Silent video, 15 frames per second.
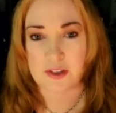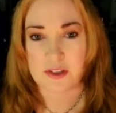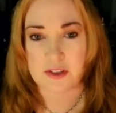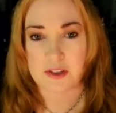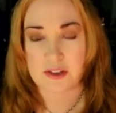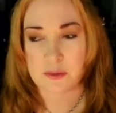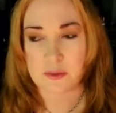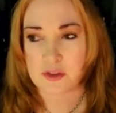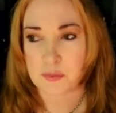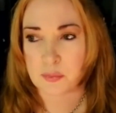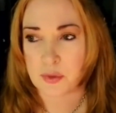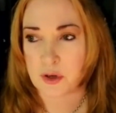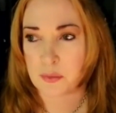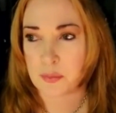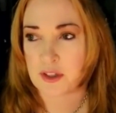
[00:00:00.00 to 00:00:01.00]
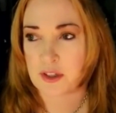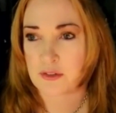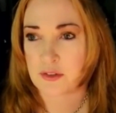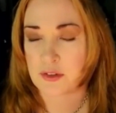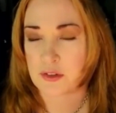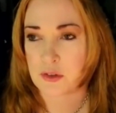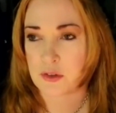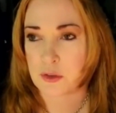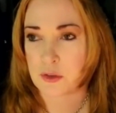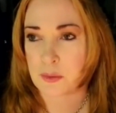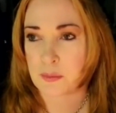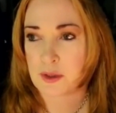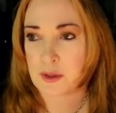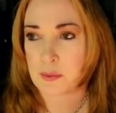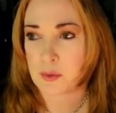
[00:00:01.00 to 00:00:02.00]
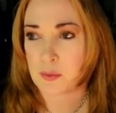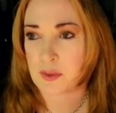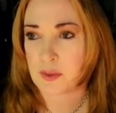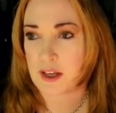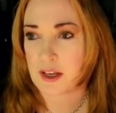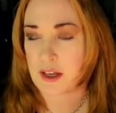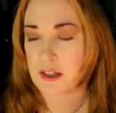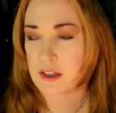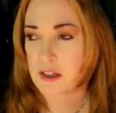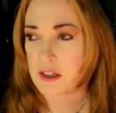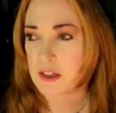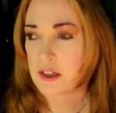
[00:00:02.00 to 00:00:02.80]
It was appropriate for the group of people we had.